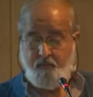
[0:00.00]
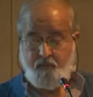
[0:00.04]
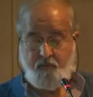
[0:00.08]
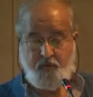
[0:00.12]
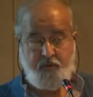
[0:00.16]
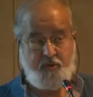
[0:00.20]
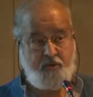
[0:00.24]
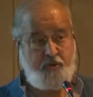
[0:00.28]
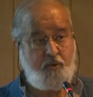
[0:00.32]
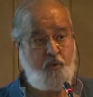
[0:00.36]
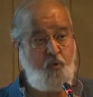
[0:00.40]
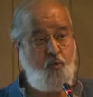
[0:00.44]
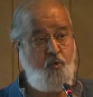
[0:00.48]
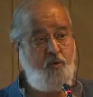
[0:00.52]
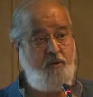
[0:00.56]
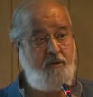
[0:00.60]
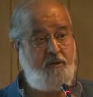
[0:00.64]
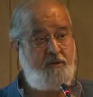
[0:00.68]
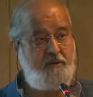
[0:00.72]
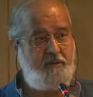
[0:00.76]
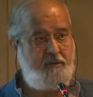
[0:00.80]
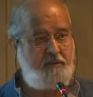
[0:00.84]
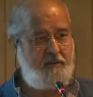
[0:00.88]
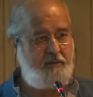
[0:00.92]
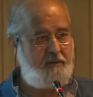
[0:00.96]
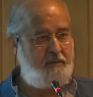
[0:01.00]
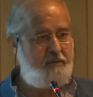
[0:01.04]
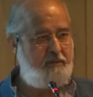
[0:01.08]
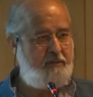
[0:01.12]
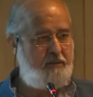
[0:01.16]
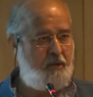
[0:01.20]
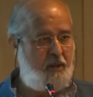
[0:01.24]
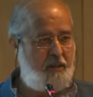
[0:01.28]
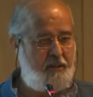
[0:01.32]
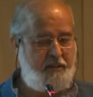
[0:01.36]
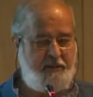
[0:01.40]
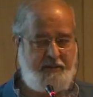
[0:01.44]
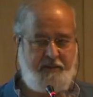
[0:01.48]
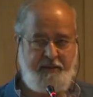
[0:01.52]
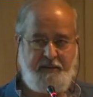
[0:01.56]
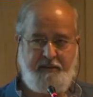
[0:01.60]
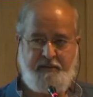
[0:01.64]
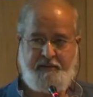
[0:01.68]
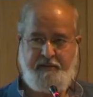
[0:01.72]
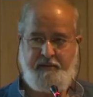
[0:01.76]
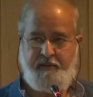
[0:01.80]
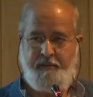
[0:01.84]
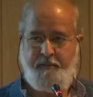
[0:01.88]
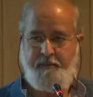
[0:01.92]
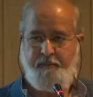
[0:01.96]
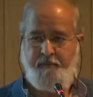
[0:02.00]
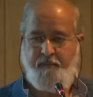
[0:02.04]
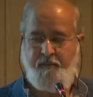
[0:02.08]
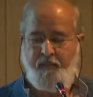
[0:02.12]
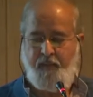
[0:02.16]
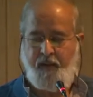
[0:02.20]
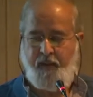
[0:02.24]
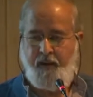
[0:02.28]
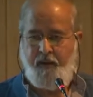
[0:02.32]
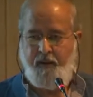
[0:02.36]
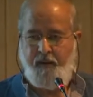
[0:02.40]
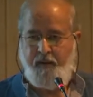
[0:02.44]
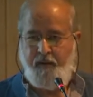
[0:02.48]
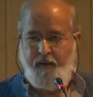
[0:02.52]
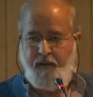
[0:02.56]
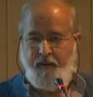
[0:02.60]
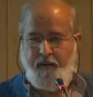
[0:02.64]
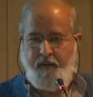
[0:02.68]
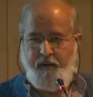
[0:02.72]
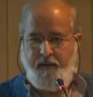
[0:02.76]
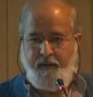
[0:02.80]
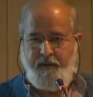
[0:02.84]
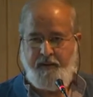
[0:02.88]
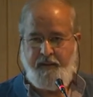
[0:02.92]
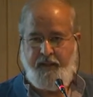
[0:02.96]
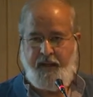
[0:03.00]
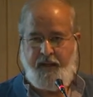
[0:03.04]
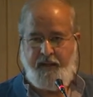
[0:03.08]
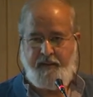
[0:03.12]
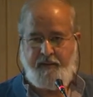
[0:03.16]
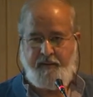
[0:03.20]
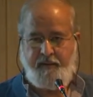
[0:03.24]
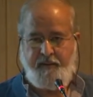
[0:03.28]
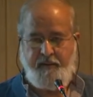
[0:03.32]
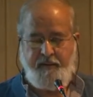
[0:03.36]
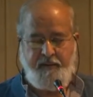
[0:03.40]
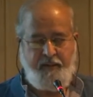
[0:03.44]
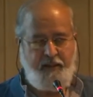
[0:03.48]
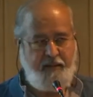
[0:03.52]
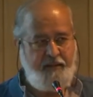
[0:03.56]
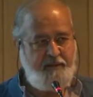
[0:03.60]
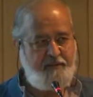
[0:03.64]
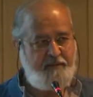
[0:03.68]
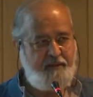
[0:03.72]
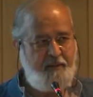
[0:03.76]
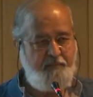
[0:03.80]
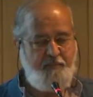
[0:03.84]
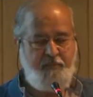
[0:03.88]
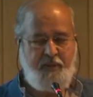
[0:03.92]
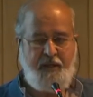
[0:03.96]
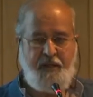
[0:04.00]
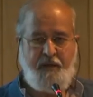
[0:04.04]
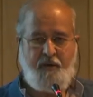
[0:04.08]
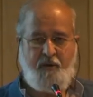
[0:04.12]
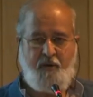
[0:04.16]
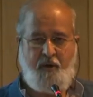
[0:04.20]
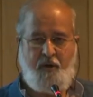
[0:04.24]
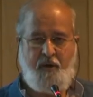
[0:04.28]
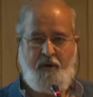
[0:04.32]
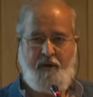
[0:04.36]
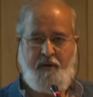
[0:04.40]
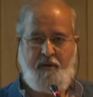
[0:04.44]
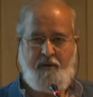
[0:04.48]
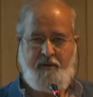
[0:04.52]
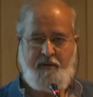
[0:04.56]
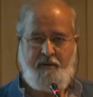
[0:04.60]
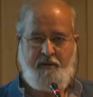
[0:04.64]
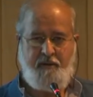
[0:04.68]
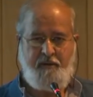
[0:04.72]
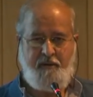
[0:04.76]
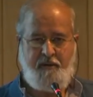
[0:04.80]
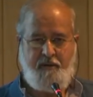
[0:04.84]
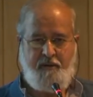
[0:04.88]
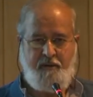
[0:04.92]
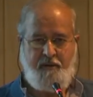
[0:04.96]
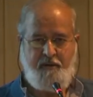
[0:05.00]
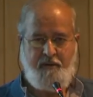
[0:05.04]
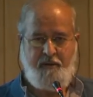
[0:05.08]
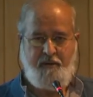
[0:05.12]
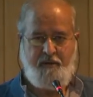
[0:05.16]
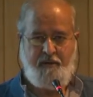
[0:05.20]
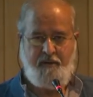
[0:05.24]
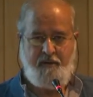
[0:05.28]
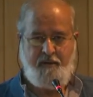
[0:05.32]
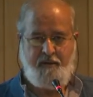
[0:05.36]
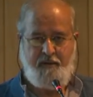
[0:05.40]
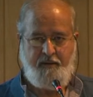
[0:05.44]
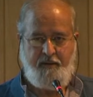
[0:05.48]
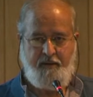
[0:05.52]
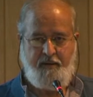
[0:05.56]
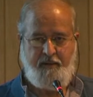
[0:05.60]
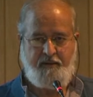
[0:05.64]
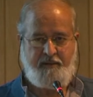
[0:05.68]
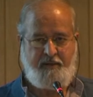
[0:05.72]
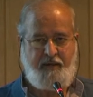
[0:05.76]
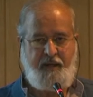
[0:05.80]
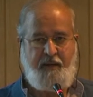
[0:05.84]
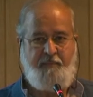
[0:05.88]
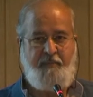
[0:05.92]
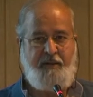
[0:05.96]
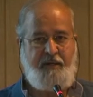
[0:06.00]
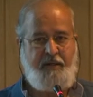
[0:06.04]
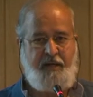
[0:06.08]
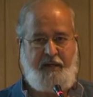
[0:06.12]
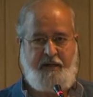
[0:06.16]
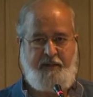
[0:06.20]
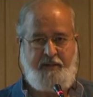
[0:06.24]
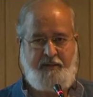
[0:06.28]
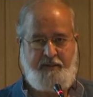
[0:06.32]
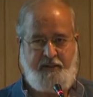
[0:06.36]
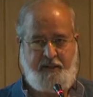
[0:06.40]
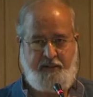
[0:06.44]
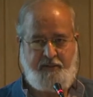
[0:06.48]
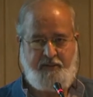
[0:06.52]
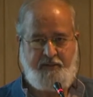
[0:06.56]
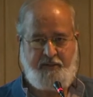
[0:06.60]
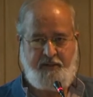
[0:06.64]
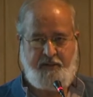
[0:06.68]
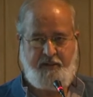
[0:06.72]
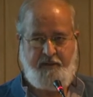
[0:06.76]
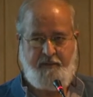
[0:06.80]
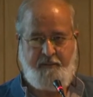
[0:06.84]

schools, colleges, that there is something called Islamic architecture.